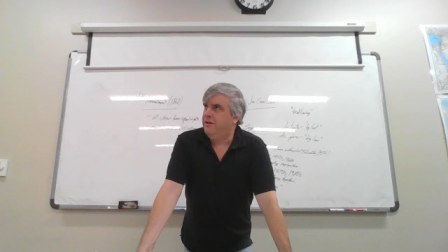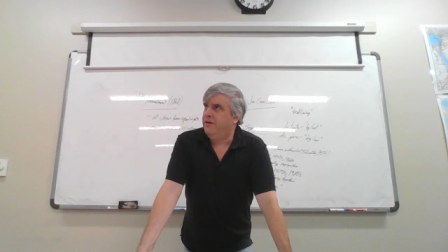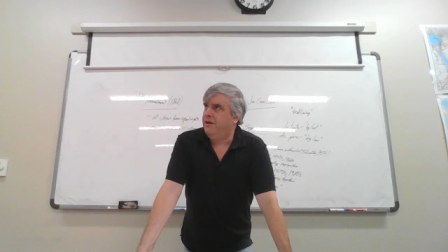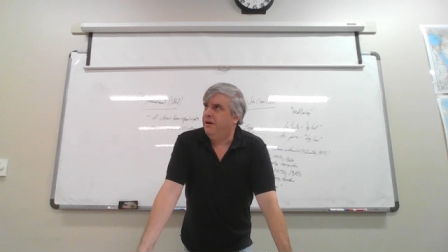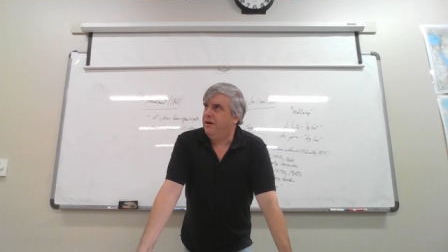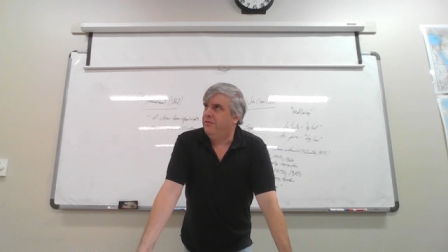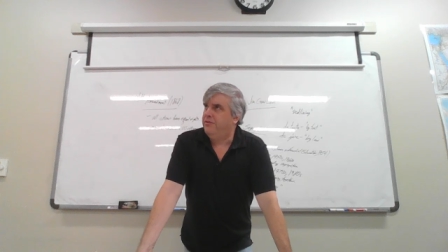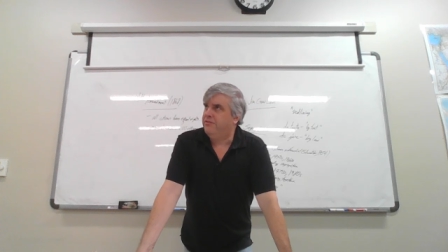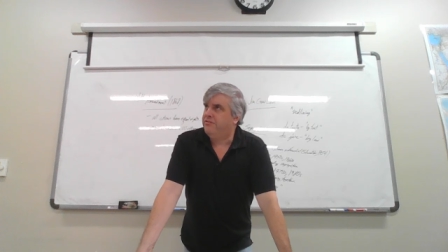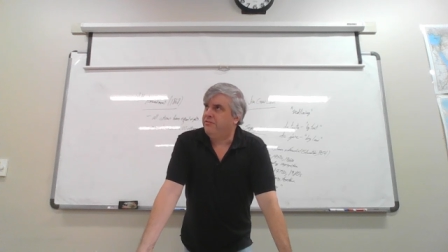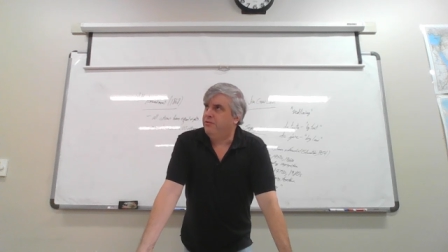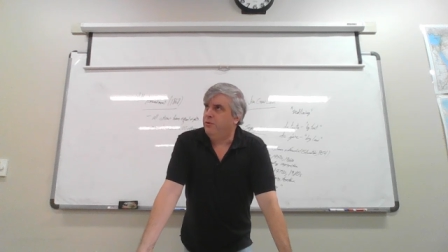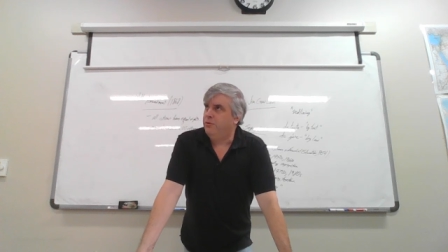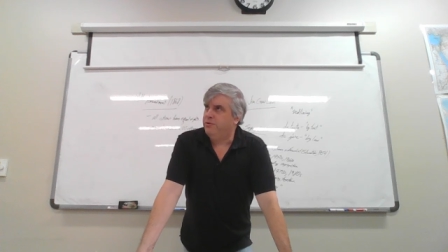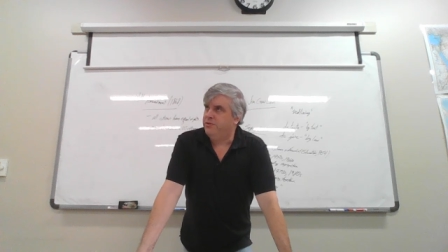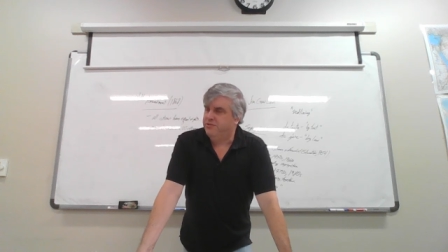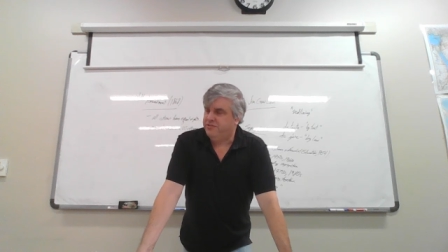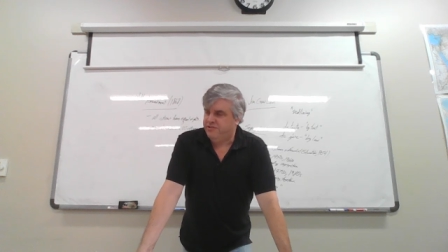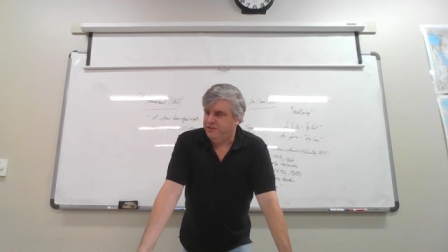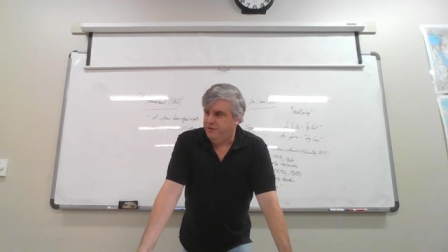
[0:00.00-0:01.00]
uh, the school
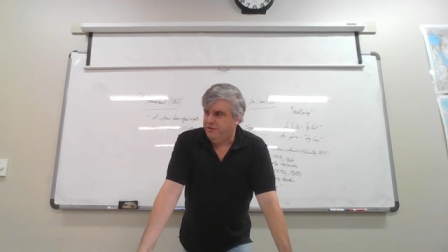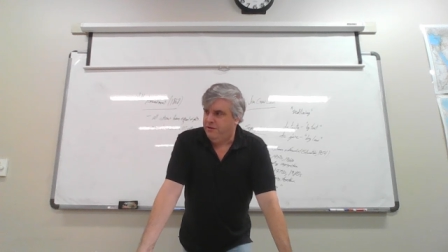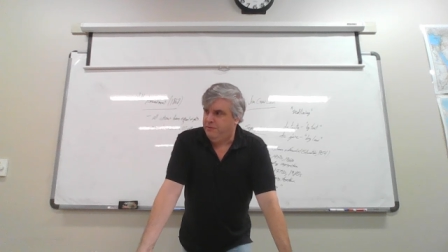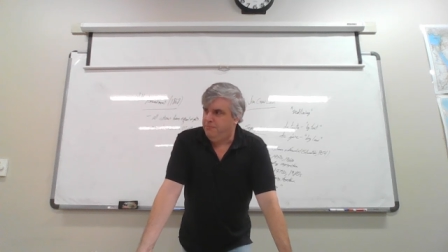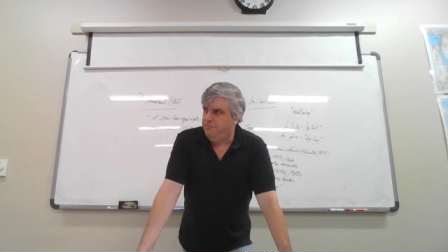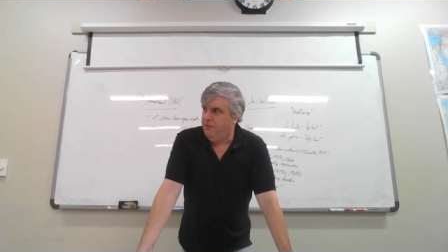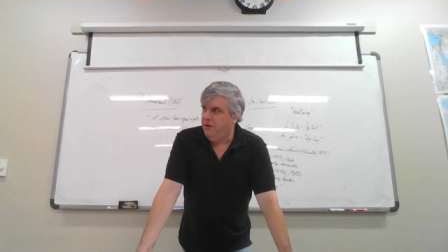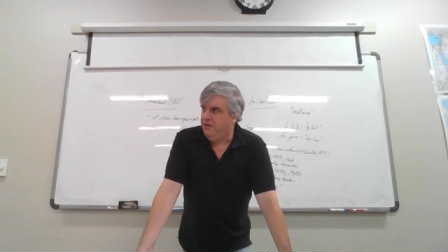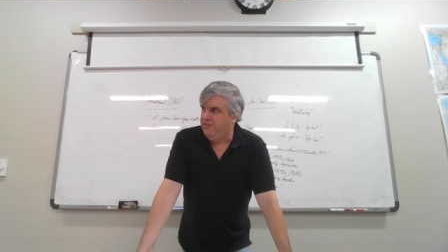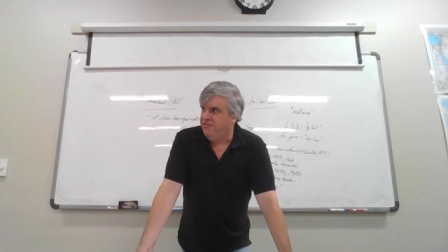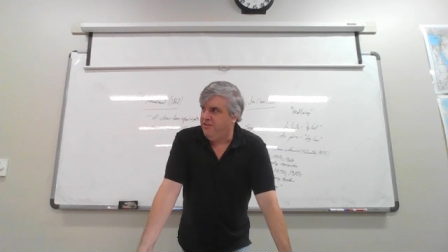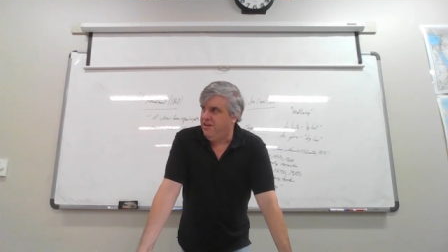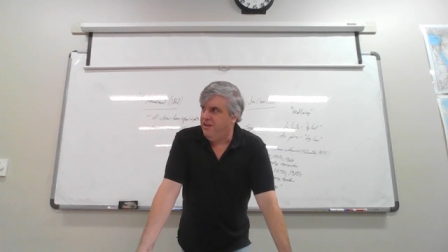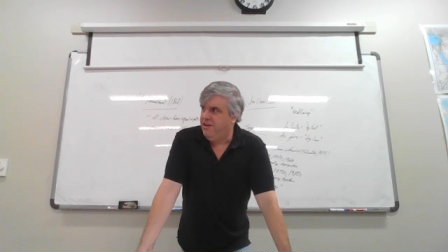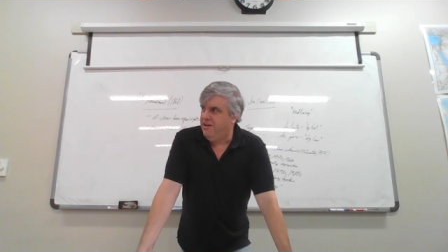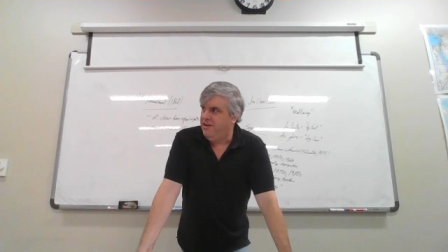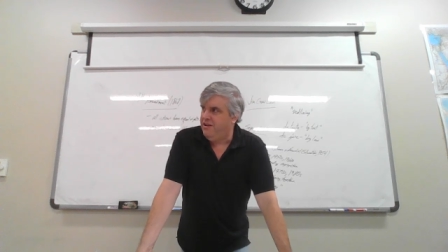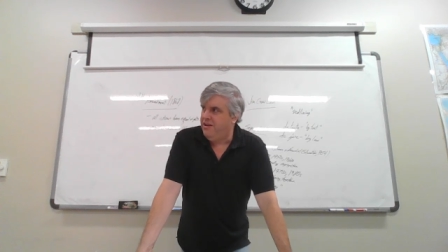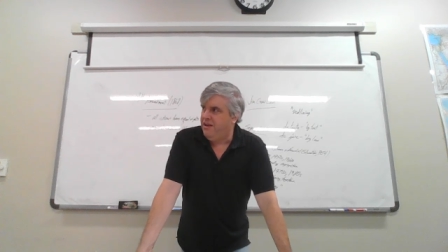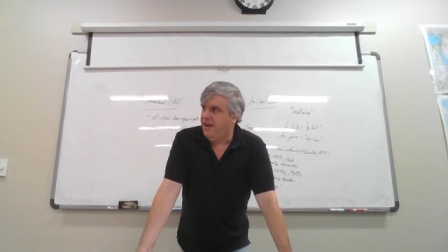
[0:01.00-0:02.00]
district attempted to bus
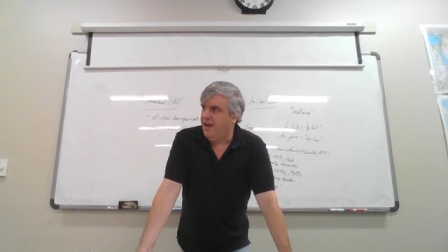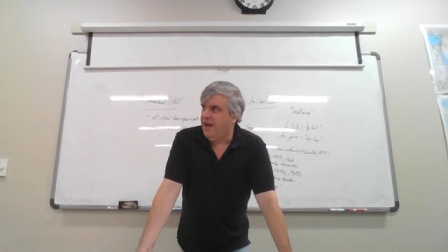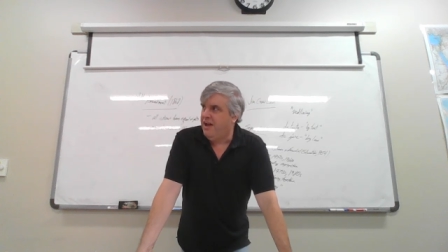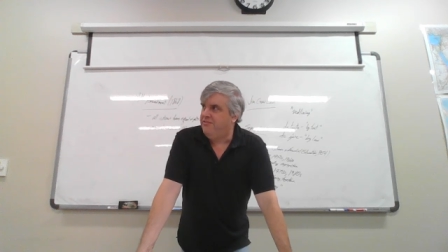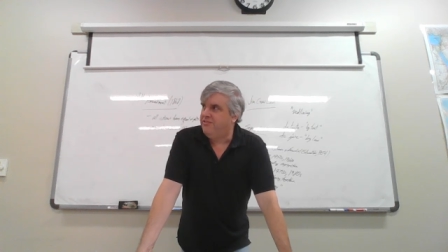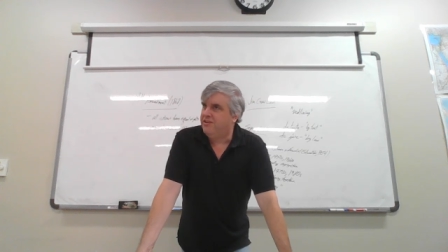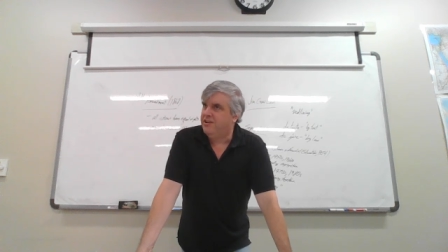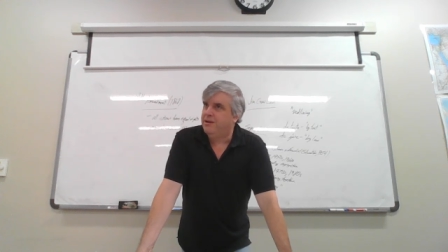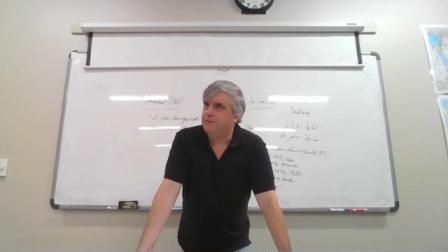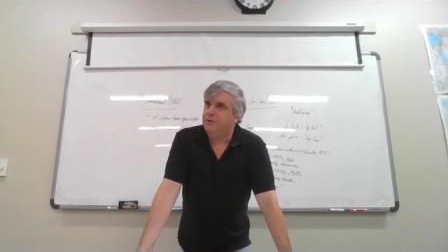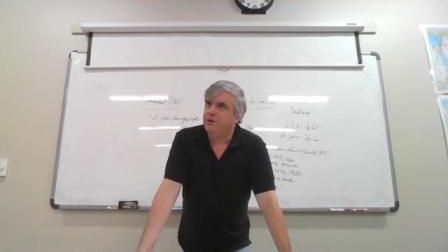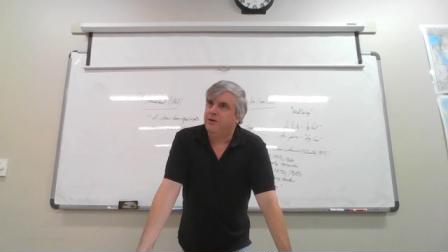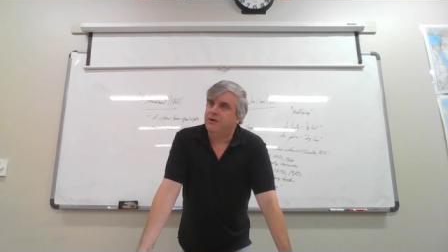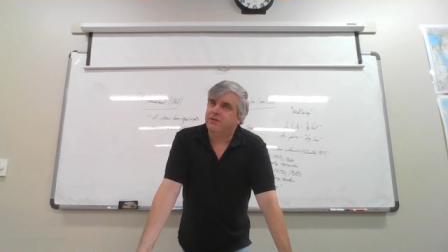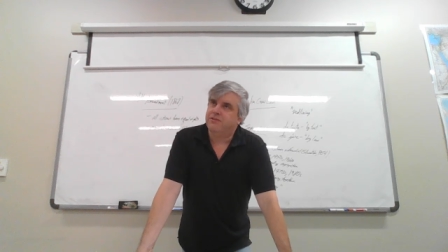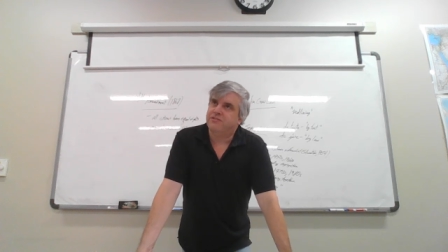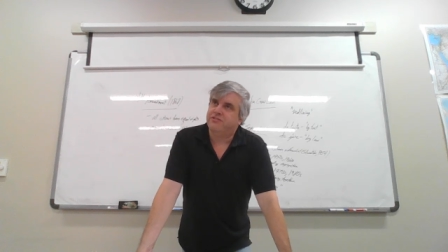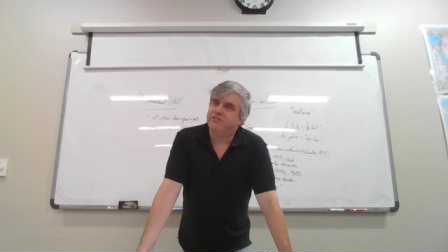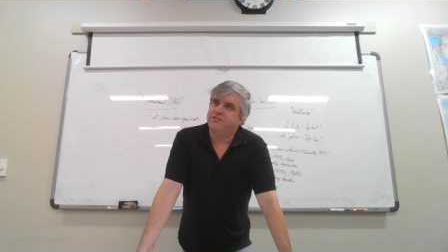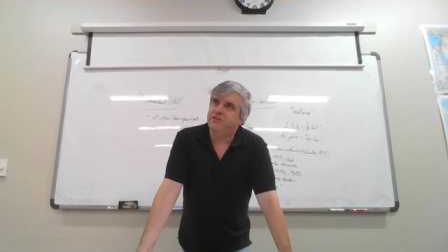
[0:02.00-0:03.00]
in African
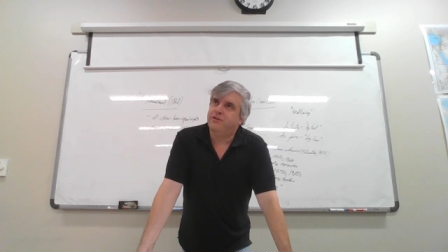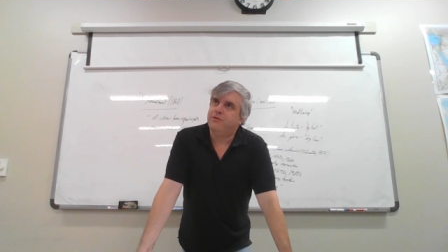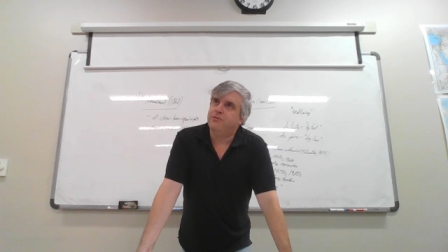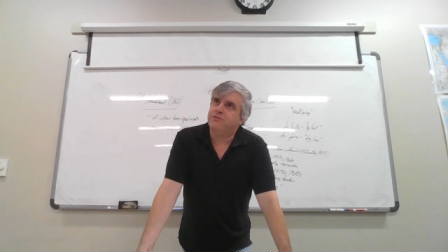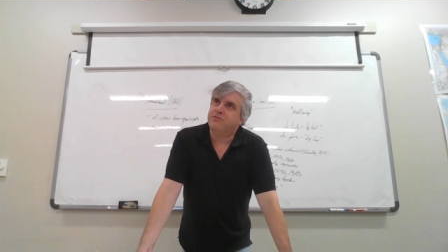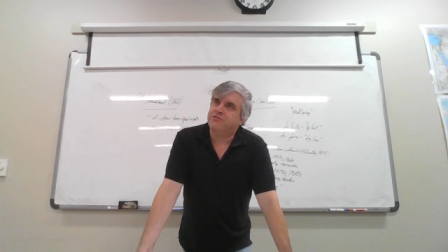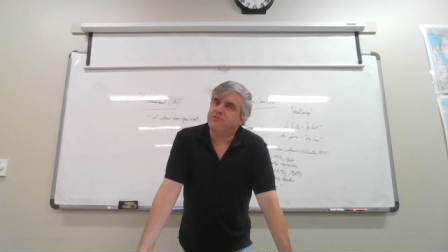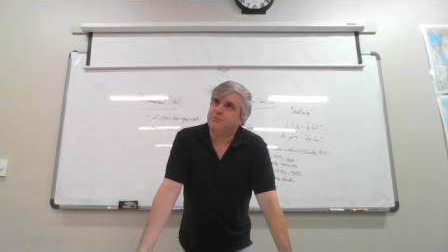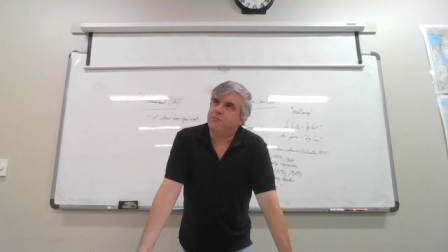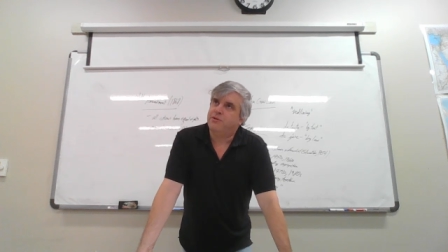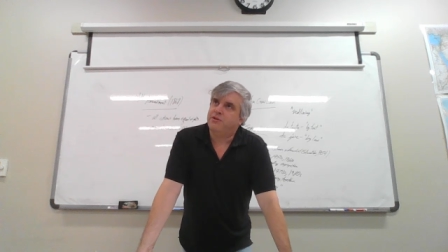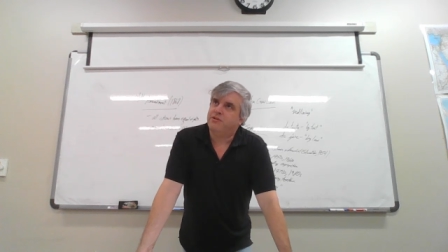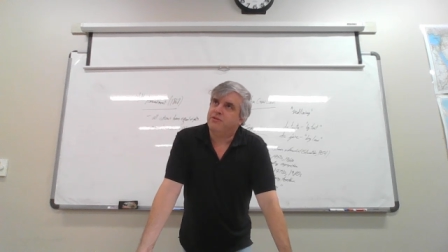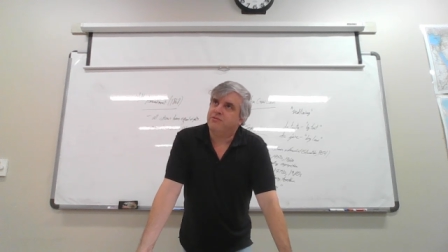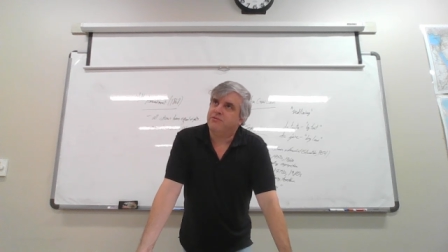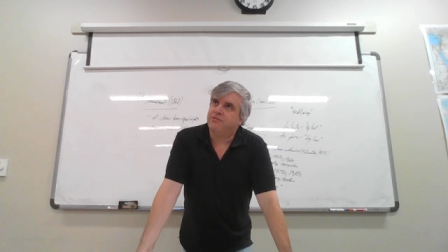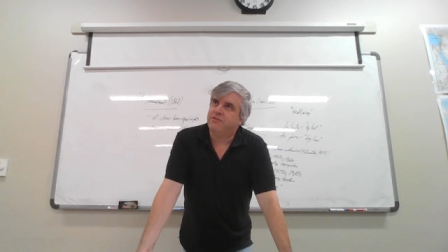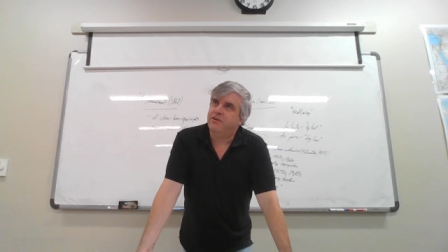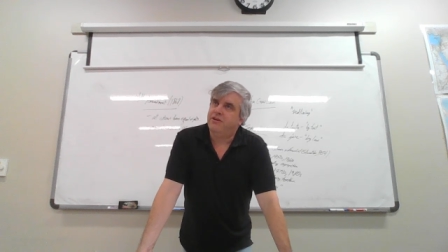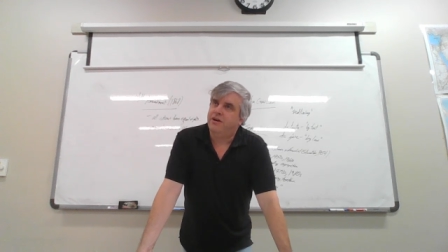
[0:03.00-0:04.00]
American students from
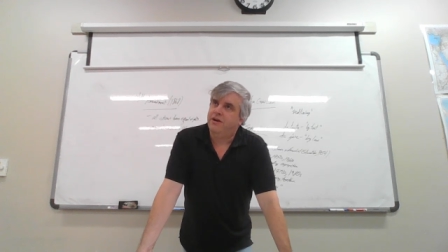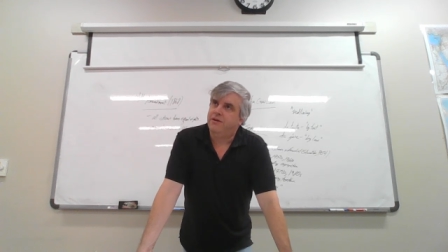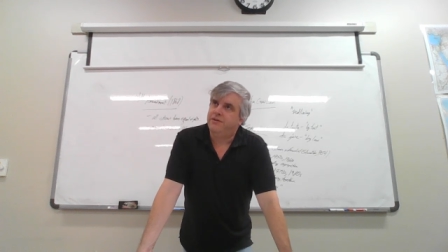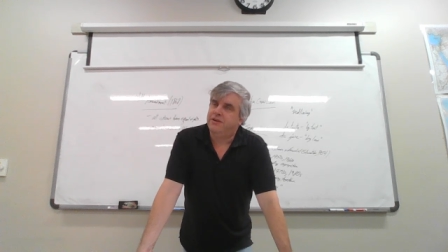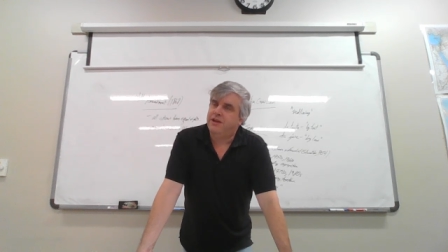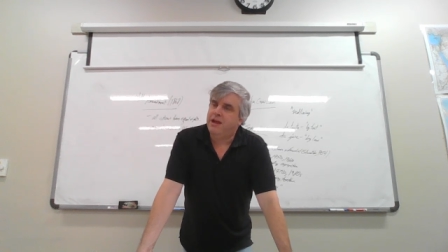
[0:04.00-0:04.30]
another uh,